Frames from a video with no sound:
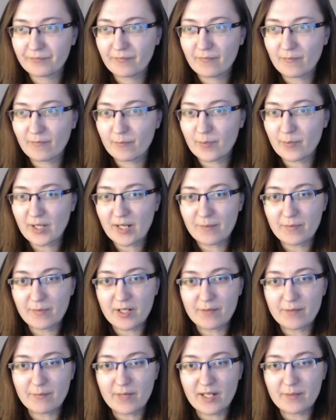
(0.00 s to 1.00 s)
But it
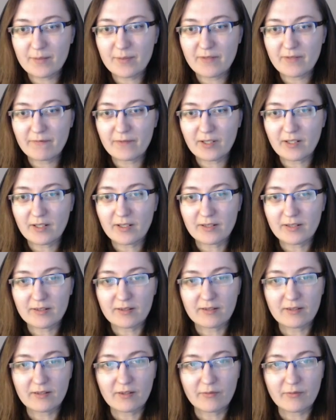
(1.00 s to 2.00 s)
might be forgotten
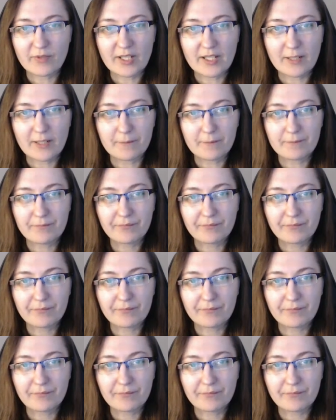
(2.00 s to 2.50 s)
already.